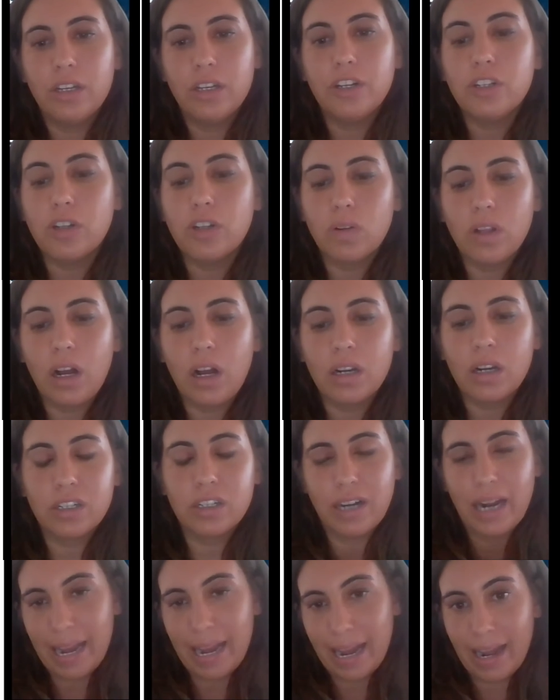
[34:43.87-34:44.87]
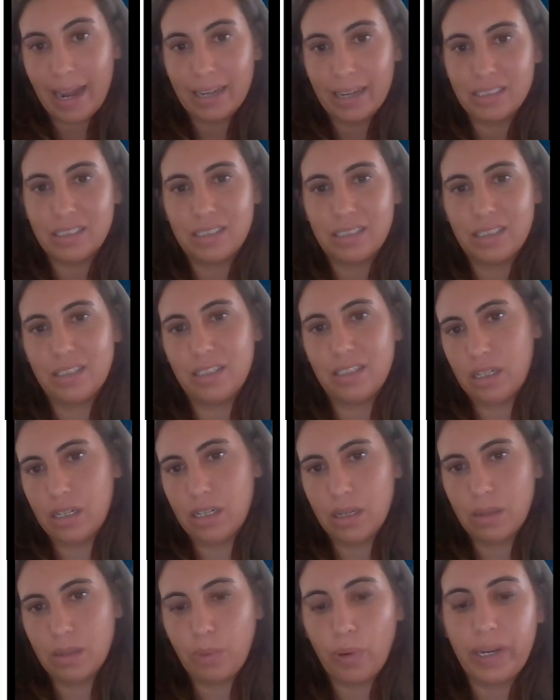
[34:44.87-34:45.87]
you're no longer at
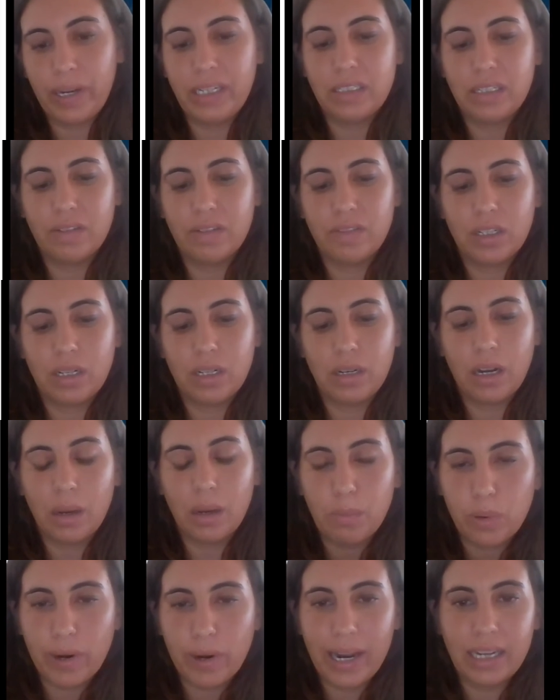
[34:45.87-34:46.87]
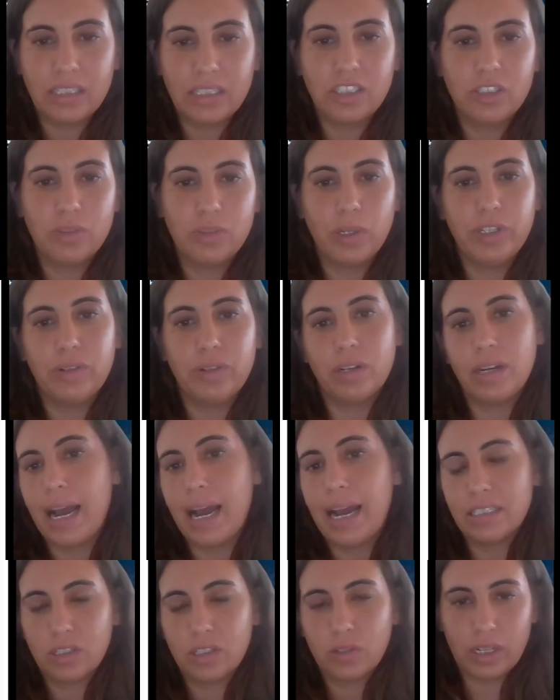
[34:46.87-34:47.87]
the point of a branch where you can
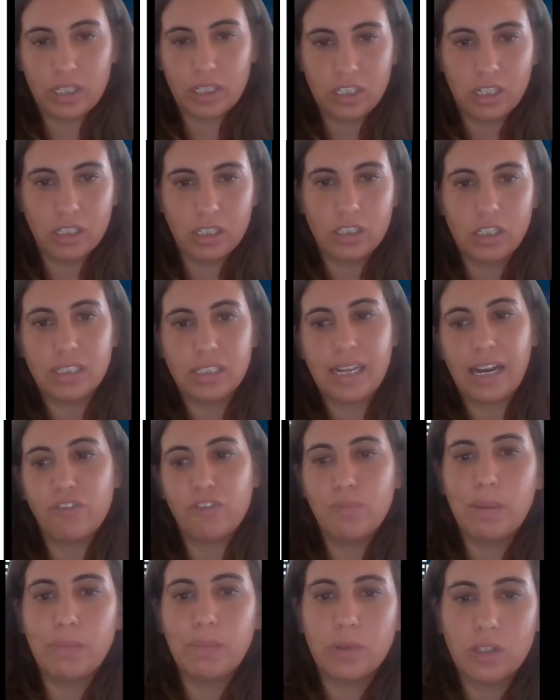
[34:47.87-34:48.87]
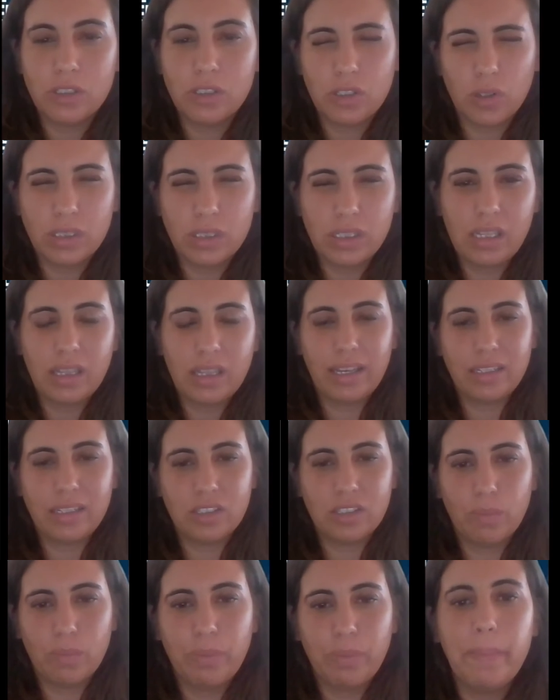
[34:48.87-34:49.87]
ask questions to staff members or see things
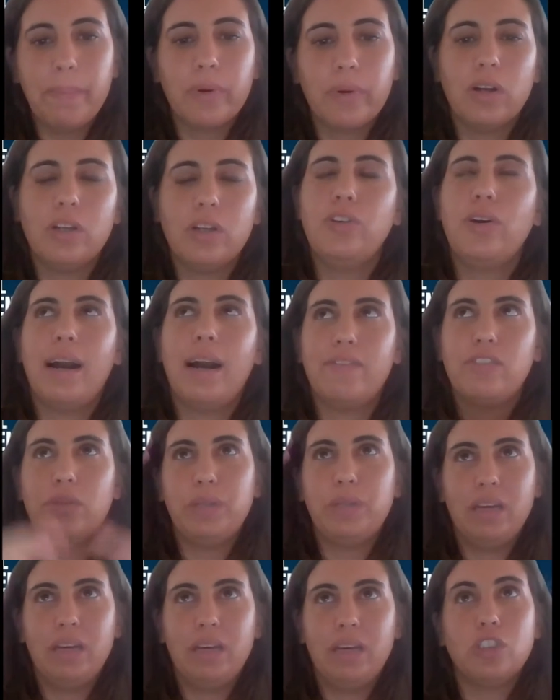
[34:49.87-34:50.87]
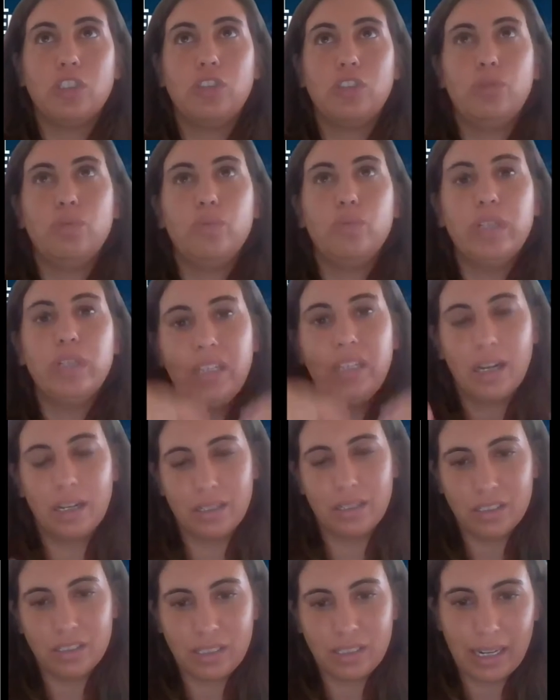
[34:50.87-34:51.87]
on paper, and you have to be able to really
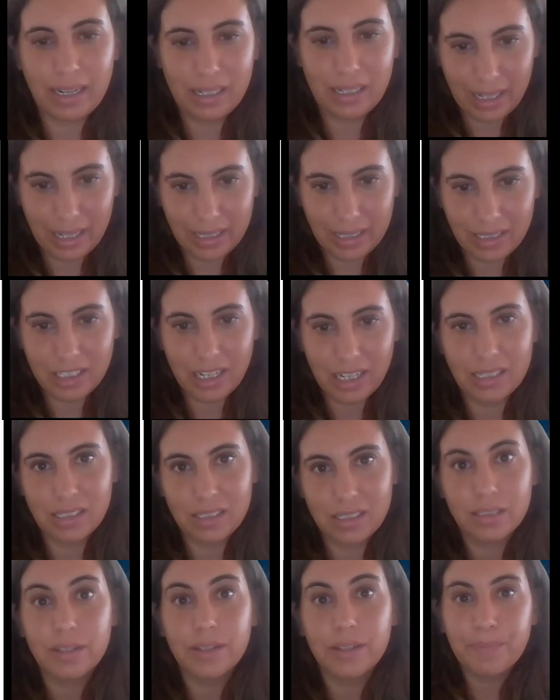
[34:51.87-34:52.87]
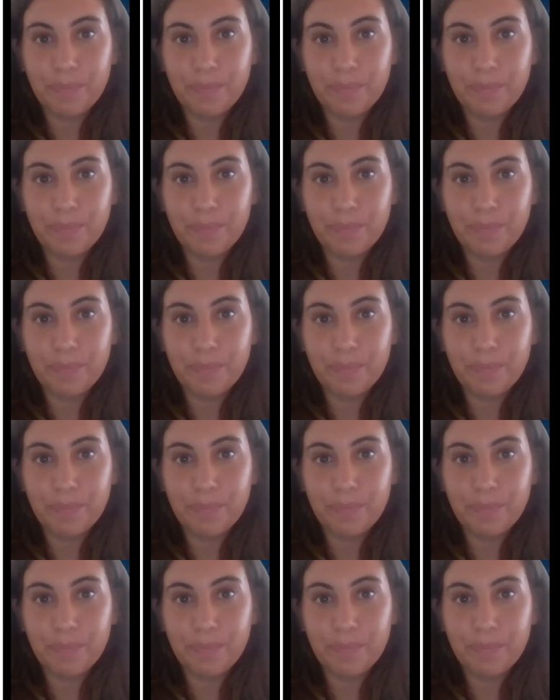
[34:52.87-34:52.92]
understand and digest